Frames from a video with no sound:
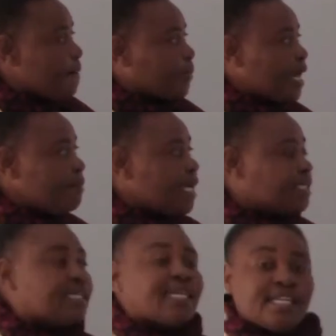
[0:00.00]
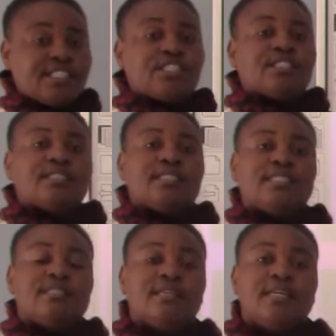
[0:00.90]
Primary tillage
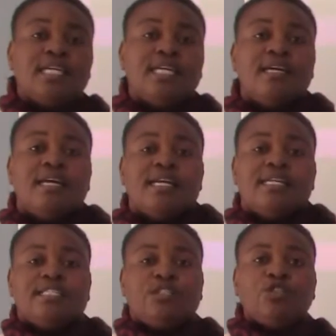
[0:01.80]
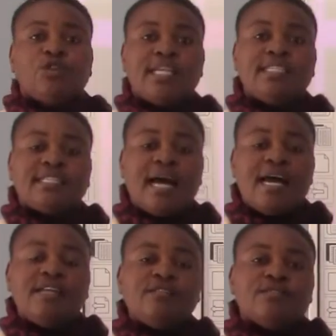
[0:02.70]
is usually
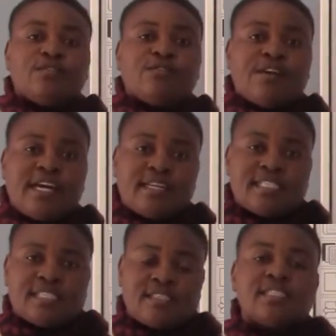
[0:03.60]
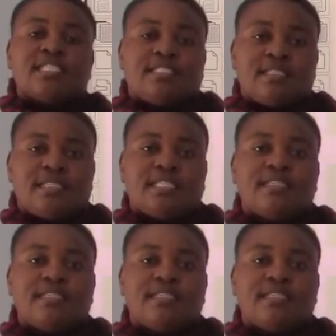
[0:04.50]
done for various reasons.